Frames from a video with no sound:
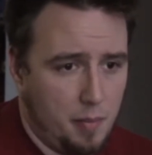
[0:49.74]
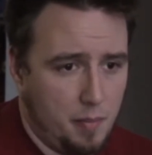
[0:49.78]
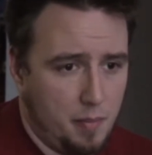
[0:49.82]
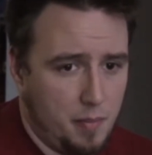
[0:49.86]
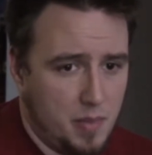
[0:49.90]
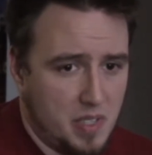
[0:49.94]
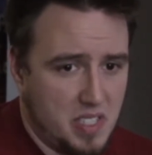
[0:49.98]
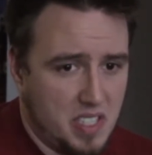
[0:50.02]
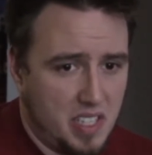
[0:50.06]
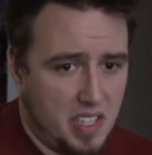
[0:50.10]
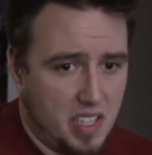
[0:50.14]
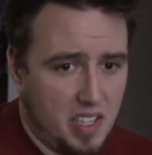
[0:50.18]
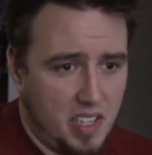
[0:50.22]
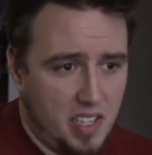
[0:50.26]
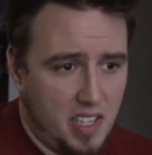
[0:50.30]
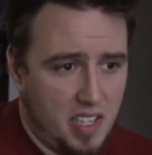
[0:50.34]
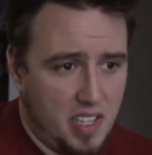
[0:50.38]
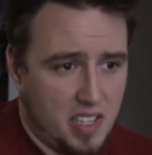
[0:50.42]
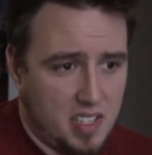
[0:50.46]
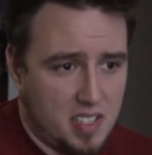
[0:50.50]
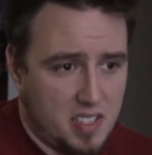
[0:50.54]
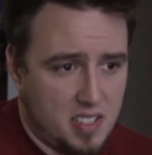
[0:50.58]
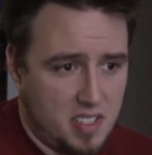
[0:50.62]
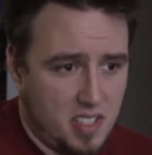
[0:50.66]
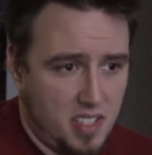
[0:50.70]
Basically,
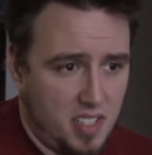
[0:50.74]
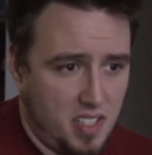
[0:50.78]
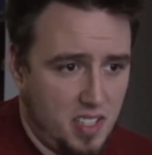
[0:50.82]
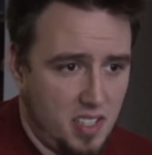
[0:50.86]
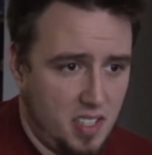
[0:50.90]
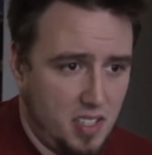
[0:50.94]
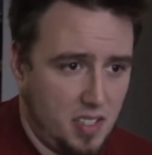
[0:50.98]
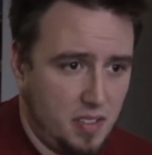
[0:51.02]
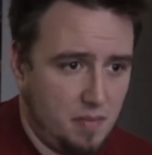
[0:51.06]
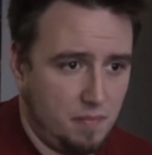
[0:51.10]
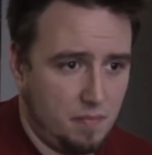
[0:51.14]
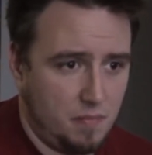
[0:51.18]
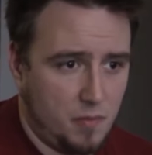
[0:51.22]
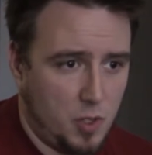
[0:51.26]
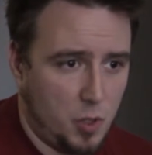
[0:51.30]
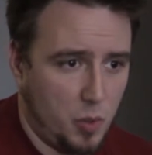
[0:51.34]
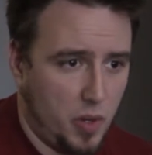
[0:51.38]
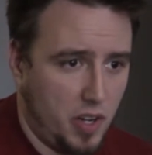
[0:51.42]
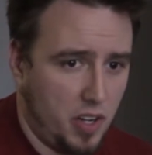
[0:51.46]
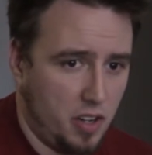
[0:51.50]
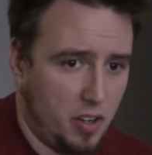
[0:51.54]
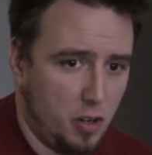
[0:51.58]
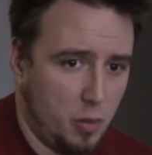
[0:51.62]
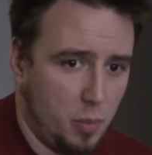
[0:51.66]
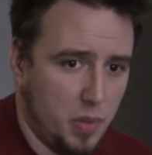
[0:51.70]
it's the
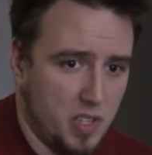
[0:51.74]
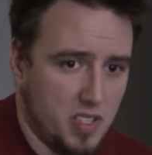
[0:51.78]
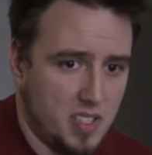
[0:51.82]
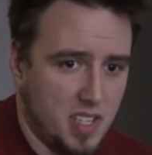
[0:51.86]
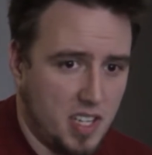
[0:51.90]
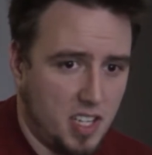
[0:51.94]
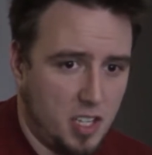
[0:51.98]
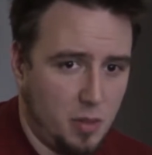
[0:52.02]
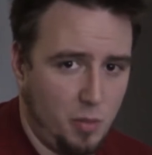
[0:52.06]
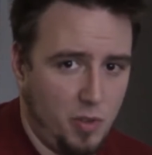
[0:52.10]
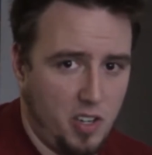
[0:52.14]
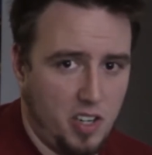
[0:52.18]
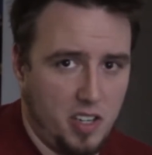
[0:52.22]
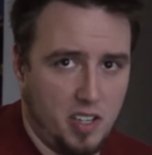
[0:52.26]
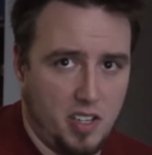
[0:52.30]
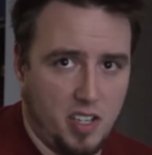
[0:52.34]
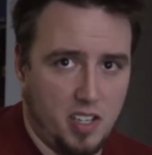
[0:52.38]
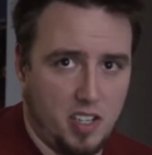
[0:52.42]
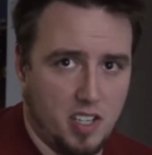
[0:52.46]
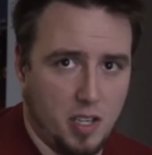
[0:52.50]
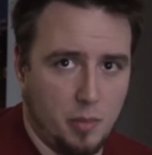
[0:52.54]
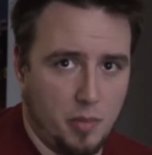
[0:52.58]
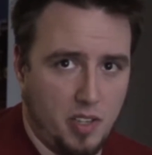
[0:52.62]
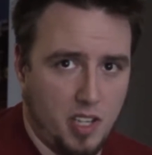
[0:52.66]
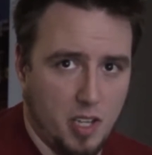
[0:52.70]
greater OpenStack community
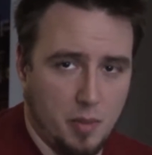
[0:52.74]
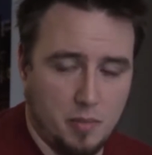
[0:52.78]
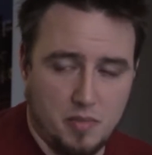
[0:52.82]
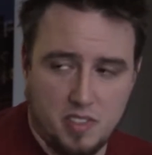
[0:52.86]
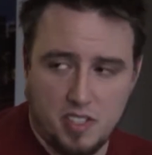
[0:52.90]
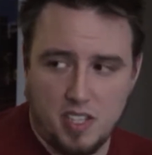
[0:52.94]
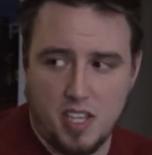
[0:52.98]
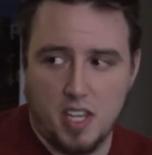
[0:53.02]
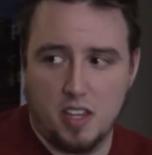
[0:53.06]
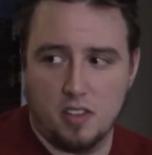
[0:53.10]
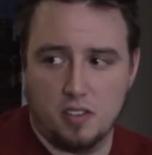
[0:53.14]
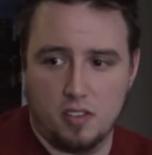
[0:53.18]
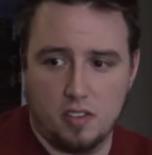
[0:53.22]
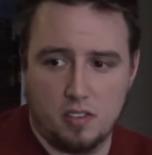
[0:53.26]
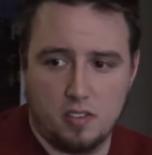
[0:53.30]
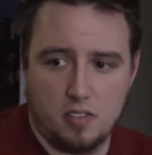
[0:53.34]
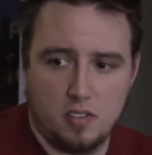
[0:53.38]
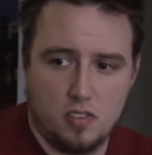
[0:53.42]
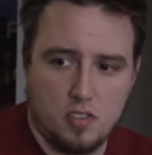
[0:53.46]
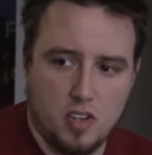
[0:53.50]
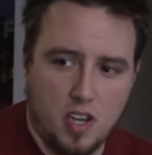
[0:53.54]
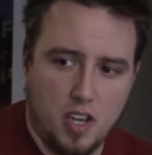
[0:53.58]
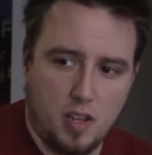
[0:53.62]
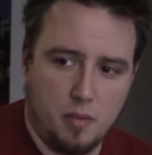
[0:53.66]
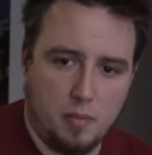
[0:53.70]
coming up together to
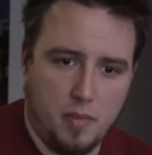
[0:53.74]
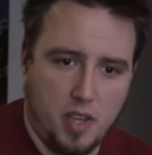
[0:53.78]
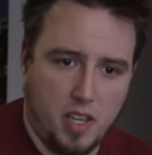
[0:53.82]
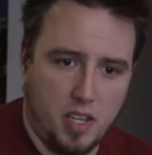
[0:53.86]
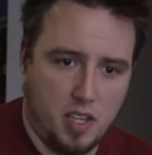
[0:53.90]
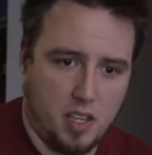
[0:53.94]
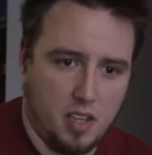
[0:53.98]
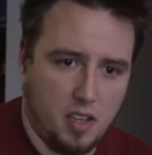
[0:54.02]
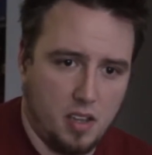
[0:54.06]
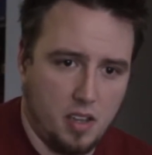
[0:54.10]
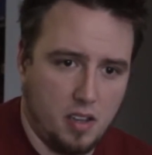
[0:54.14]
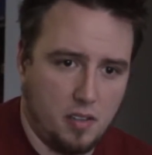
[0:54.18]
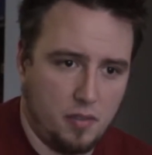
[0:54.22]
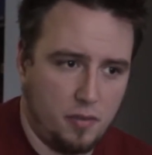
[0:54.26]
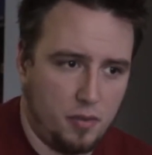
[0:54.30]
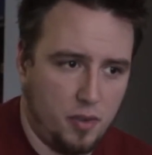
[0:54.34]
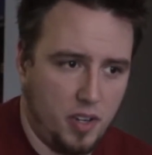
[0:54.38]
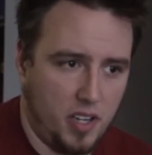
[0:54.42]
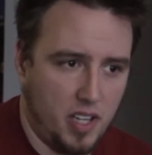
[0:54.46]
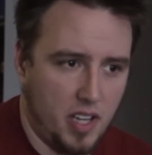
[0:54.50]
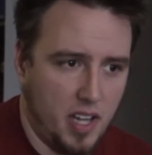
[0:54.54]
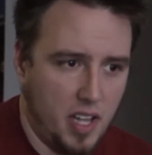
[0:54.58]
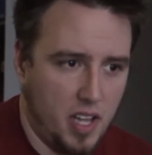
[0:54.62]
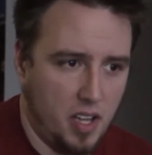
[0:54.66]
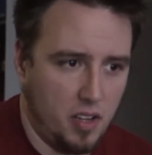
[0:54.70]
try and make a
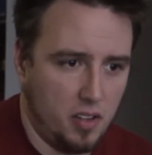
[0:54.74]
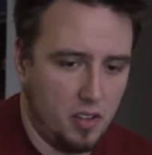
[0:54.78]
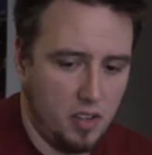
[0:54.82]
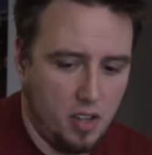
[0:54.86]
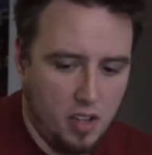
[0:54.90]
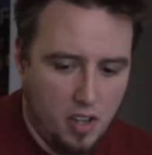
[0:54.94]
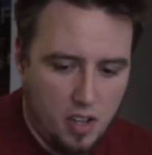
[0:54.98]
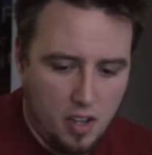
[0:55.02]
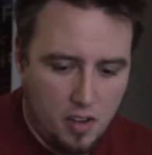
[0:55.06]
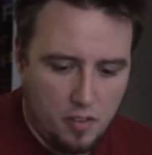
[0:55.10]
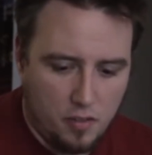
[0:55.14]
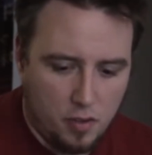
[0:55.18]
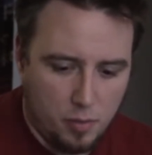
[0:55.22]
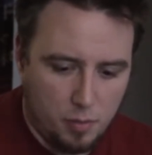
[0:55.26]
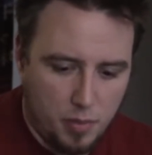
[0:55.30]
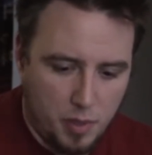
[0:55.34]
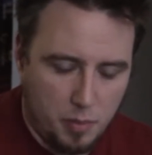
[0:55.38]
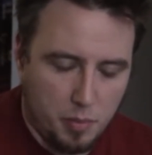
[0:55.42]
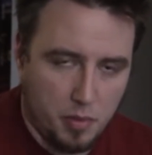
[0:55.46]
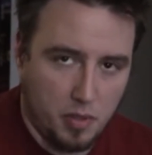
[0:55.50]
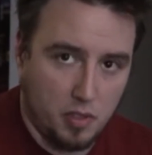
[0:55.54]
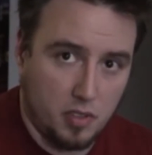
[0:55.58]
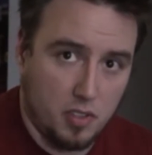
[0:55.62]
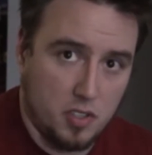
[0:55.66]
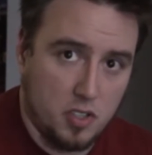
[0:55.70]
free cloud for
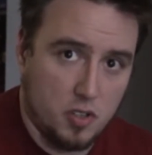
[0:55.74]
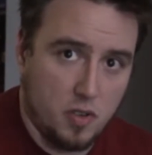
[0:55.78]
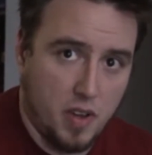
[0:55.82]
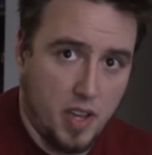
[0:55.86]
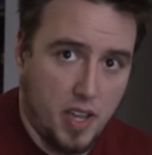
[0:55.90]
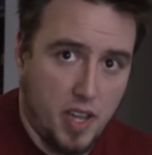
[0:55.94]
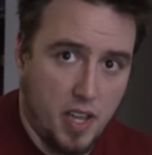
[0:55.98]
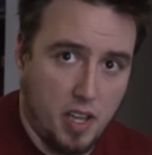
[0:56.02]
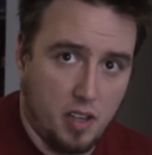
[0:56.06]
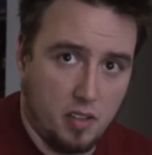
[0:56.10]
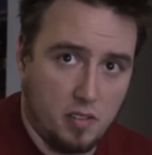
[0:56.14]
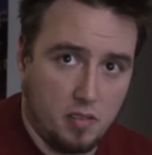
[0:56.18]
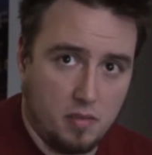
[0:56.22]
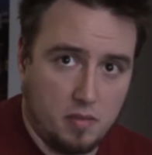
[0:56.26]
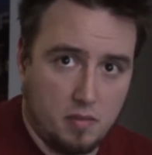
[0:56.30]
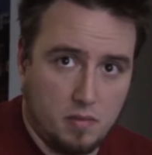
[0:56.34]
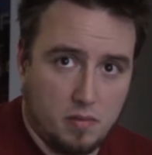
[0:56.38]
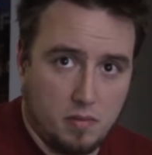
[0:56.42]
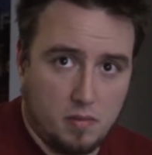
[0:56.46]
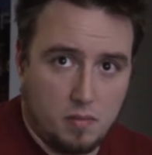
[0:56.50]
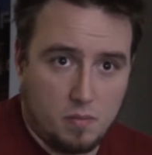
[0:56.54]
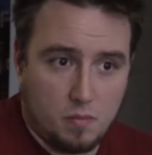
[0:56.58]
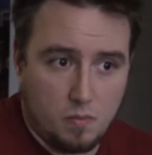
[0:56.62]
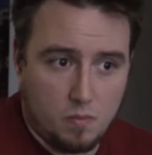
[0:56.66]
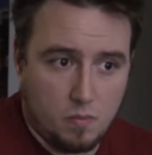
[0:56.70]
people to try out
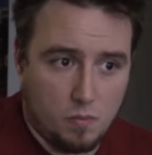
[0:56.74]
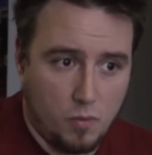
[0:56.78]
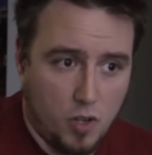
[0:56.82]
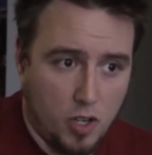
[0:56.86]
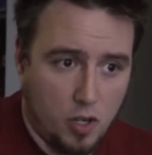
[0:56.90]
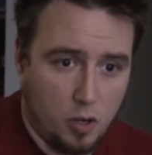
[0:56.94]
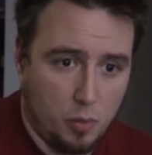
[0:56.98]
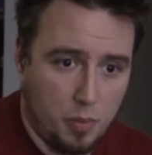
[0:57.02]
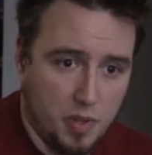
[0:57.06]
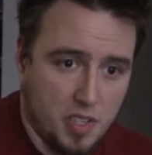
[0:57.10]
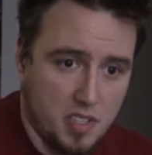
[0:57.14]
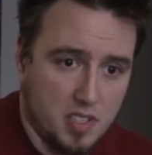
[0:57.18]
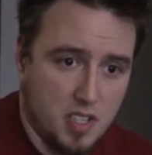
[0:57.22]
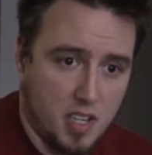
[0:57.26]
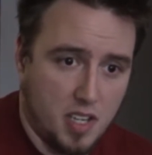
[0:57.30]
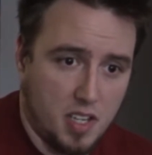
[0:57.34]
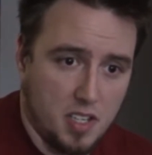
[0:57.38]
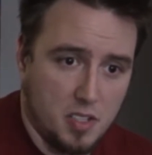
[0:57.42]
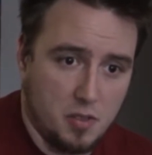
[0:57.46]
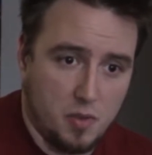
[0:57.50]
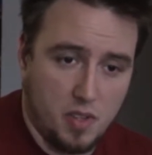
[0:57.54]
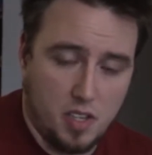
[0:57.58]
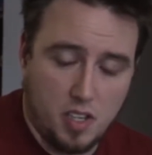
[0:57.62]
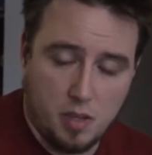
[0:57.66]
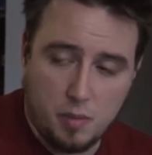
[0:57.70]
what OpenStack
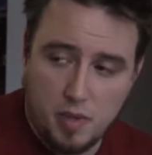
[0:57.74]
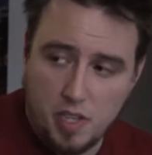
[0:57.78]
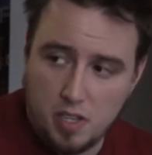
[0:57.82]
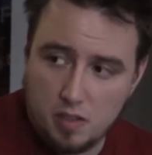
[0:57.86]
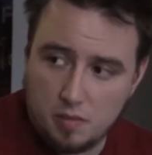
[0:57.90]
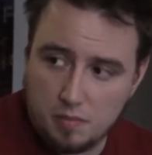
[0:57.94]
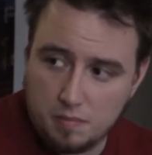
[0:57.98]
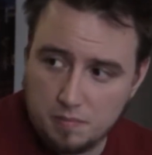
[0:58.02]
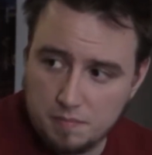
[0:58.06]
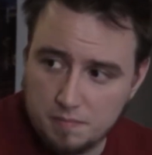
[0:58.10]
is really about.